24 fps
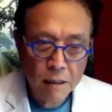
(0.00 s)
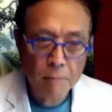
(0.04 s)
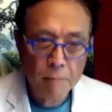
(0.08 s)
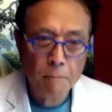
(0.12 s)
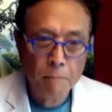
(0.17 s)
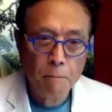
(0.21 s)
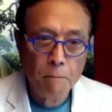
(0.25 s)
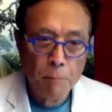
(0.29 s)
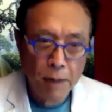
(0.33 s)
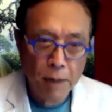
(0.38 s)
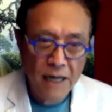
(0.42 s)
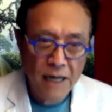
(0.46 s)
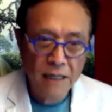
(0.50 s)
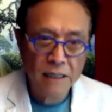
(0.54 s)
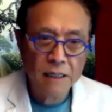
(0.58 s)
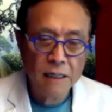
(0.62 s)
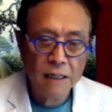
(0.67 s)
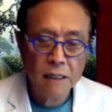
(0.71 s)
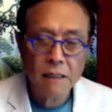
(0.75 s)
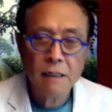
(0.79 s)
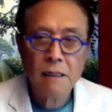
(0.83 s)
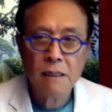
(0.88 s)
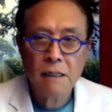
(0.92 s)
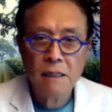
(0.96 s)
But
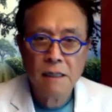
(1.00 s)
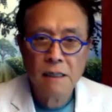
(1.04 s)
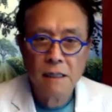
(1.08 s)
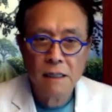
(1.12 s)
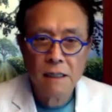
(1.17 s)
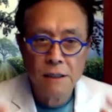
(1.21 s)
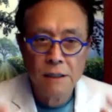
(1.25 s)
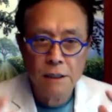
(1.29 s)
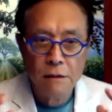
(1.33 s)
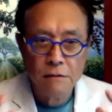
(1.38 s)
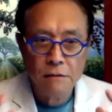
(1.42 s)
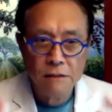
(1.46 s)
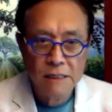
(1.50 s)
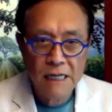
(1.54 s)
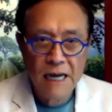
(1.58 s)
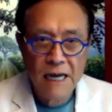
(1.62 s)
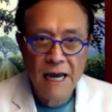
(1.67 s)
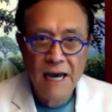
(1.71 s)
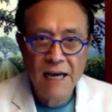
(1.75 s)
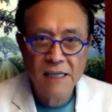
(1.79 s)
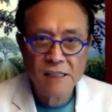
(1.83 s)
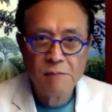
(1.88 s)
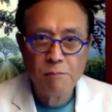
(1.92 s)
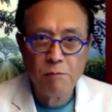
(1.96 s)
they're
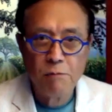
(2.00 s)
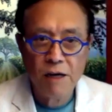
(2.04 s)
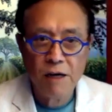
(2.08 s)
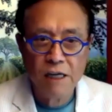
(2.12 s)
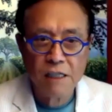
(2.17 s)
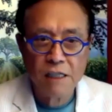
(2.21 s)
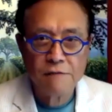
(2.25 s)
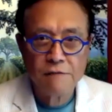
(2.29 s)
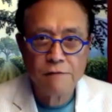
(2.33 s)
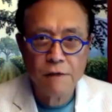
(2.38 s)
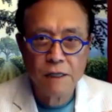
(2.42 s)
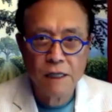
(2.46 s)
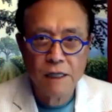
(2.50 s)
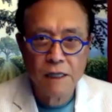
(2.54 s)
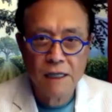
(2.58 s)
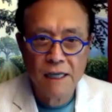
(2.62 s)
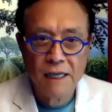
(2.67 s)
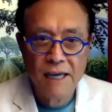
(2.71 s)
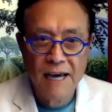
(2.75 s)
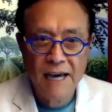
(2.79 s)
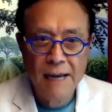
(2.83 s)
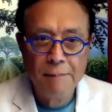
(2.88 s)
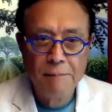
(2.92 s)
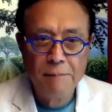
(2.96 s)
tax breaks for the
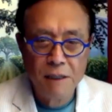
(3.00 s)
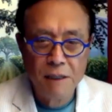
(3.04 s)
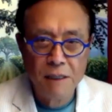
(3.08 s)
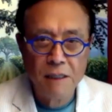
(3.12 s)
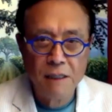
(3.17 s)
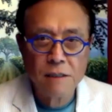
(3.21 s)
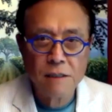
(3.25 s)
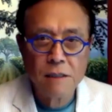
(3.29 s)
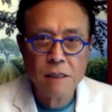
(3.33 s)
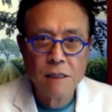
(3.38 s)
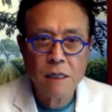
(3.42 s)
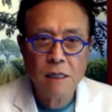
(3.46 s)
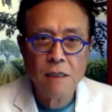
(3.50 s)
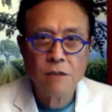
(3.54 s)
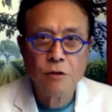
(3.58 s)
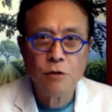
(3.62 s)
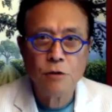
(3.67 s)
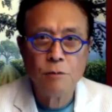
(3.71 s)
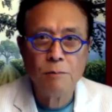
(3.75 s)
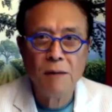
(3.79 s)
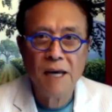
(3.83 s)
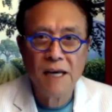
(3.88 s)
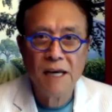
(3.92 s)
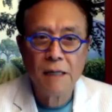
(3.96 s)
capitalists to
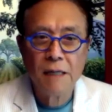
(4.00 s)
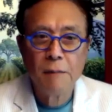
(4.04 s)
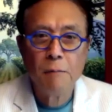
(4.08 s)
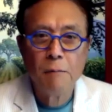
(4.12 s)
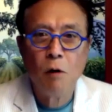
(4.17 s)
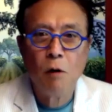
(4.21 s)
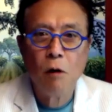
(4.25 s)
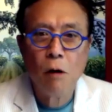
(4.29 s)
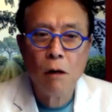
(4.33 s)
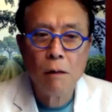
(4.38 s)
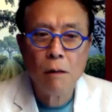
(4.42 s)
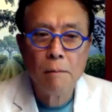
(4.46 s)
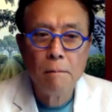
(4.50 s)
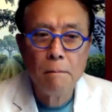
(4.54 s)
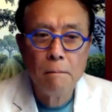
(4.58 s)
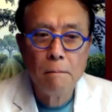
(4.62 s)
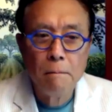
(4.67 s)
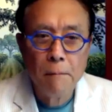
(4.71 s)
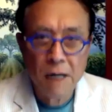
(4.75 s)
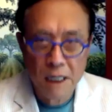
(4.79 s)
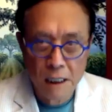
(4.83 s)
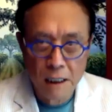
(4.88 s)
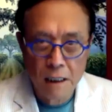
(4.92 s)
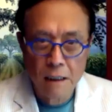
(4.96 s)
make more
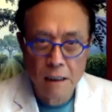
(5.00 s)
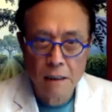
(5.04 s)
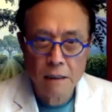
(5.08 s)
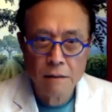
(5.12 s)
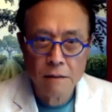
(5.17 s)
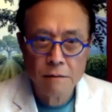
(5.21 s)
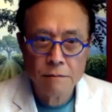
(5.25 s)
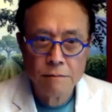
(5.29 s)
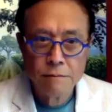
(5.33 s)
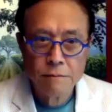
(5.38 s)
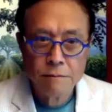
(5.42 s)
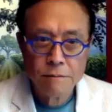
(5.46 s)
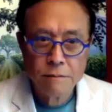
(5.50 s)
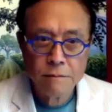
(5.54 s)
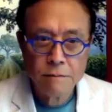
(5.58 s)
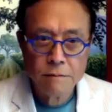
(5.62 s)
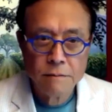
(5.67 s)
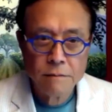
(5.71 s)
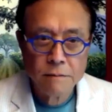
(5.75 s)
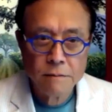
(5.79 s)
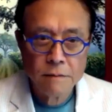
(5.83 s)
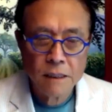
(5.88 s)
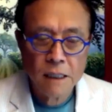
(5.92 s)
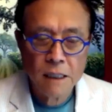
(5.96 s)
money.
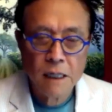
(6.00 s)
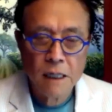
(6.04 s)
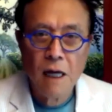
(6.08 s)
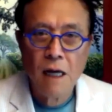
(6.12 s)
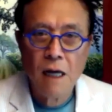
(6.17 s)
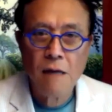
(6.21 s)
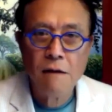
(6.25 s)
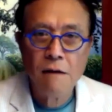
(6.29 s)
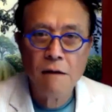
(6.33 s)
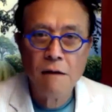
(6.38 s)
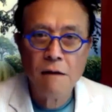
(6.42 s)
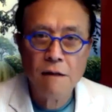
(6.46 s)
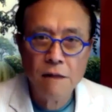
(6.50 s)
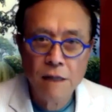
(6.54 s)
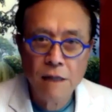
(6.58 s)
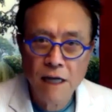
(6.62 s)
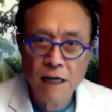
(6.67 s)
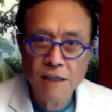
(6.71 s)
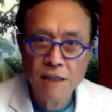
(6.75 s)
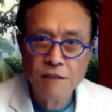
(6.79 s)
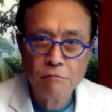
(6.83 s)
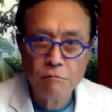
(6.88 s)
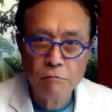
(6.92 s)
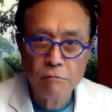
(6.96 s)
And
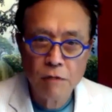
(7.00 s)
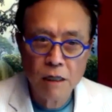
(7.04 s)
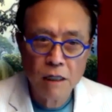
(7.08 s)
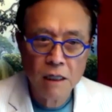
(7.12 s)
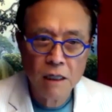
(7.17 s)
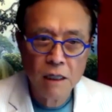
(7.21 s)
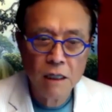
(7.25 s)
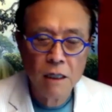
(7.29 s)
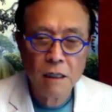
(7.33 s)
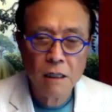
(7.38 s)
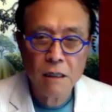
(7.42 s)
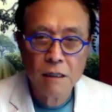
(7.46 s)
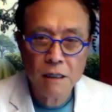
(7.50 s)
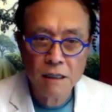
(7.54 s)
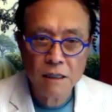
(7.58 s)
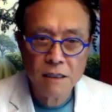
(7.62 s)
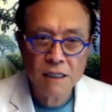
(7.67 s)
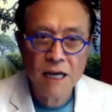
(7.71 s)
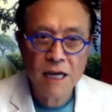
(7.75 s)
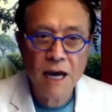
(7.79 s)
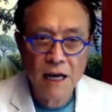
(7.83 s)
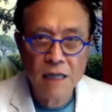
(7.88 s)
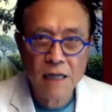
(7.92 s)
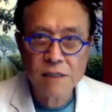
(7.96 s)
that's really the
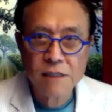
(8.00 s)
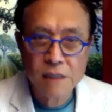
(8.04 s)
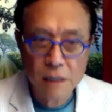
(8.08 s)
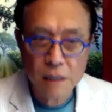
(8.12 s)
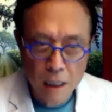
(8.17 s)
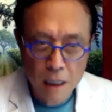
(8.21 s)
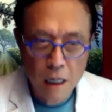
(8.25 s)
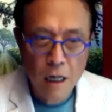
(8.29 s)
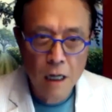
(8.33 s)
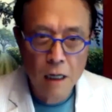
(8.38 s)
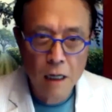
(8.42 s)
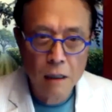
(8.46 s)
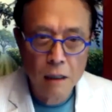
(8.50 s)
tax law.